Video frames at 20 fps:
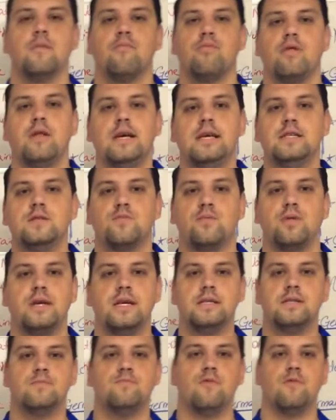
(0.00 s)
please,
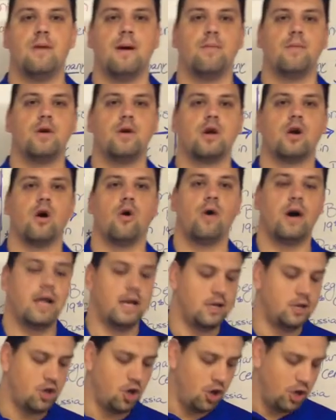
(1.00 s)
please remember to go ahead
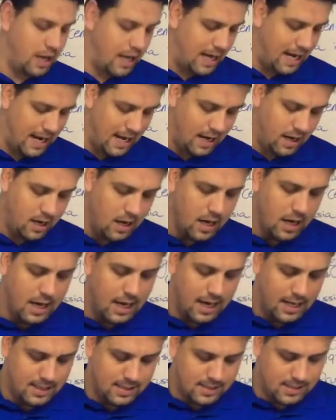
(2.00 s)
and turn that in
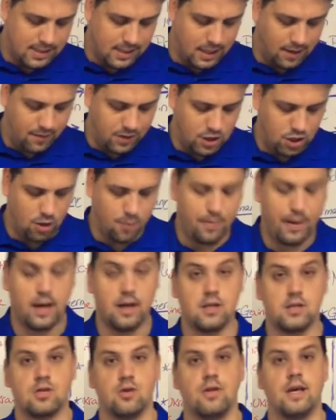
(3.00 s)
and give it to your
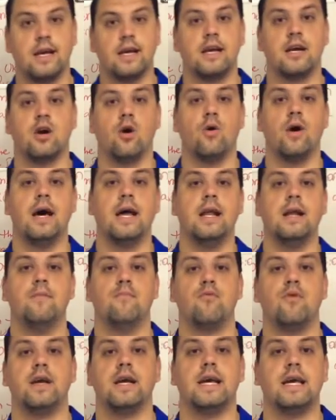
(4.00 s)
parents so they can go ahead and
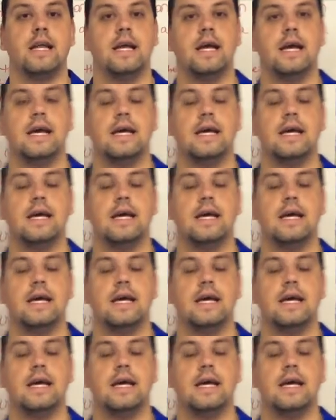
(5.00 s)
bring it